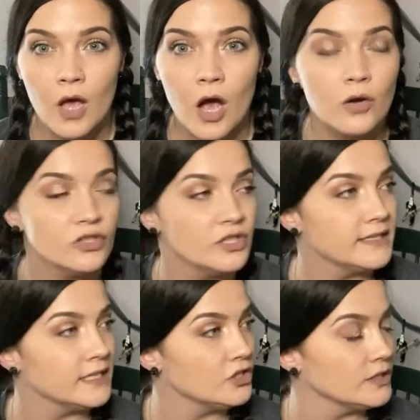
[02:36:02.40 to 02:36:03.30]
Oh, she
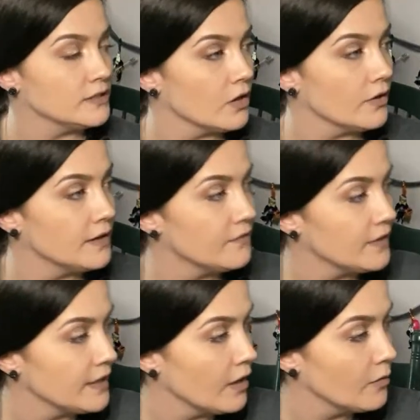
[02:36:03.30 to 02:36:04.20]
said she saw it in a
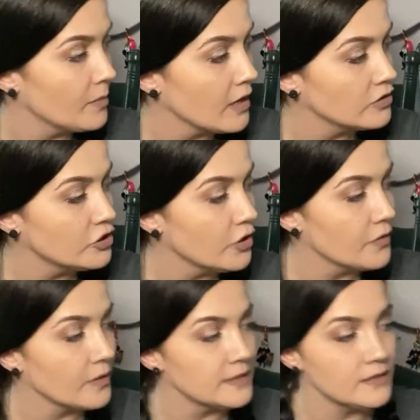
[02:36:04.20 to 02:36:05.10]
video, but okay, I'll show the
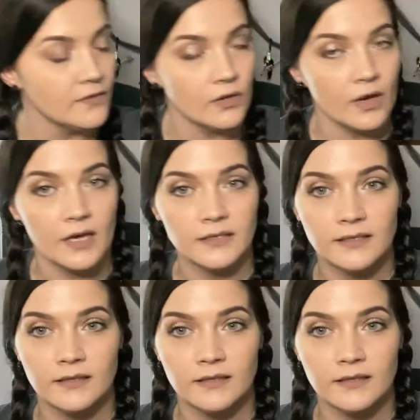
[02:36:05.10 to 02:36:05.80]
rest of you guys.